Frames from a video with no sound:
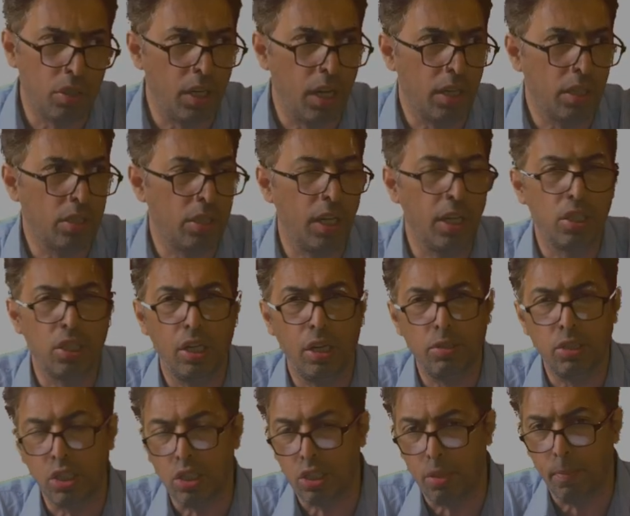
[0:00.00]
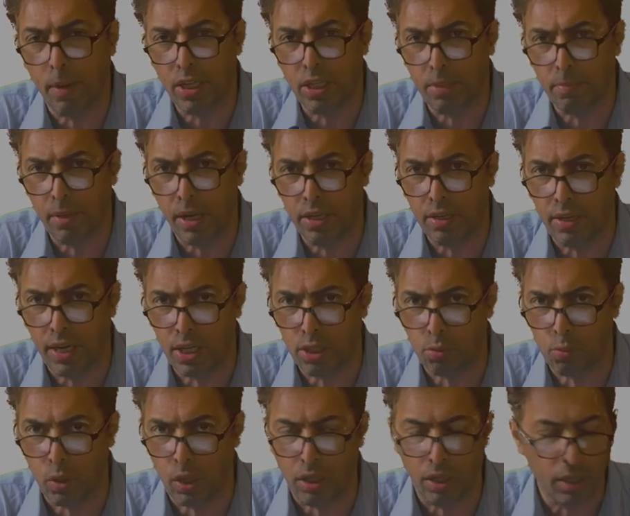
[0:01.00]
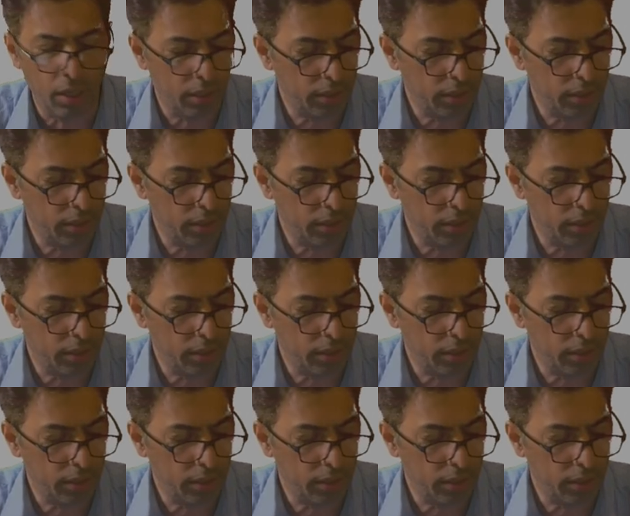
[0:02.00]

take things in a systematic manner as well.